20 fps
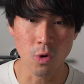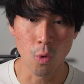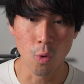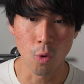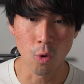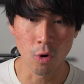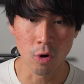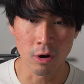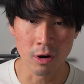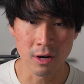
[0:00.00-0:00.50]

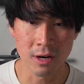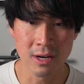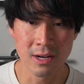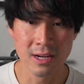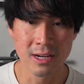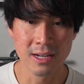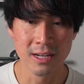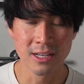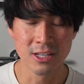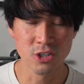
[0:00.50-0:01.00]
or
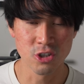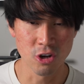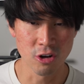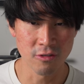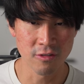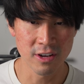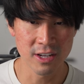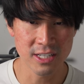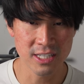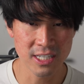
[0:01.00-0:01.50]

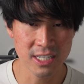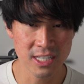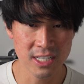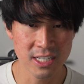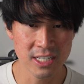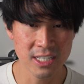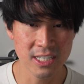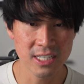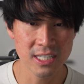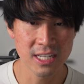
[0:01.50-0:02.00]

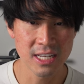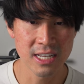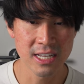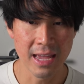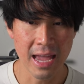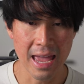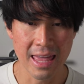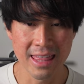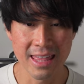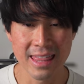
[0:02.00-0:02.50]
services.
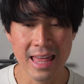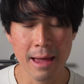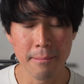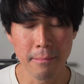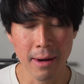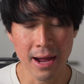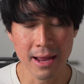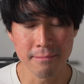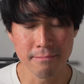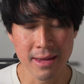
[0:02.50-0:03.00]
And then that
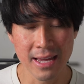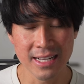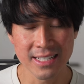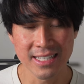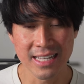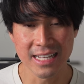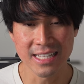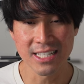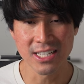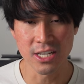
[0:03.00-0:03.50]
might make
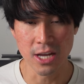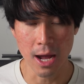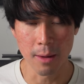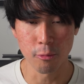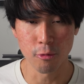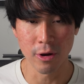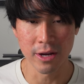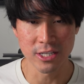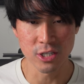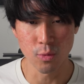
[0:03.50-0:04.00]
sense to
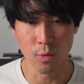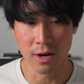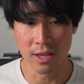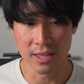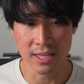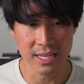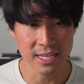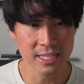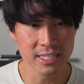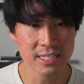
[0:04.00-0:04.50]
upgrade to one
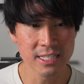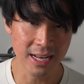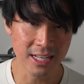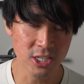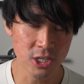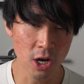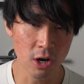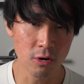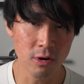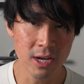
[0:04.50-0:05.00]
of these. And
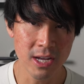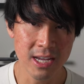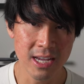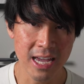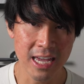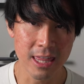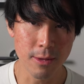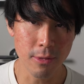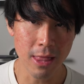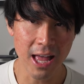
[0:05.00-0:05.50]
so
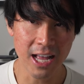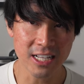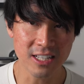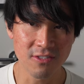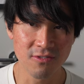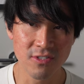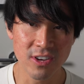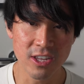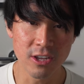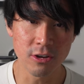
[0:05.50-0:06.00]
in the last
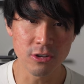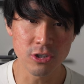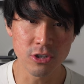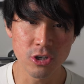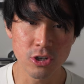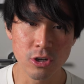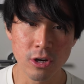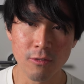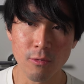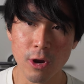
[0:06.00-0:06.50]
video
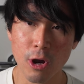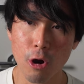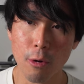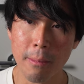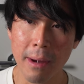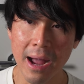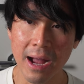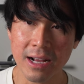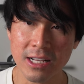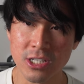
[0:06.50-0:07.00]
too, if we go
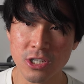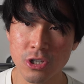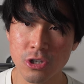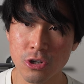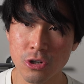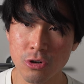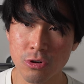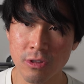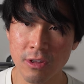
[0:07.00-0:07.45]
back to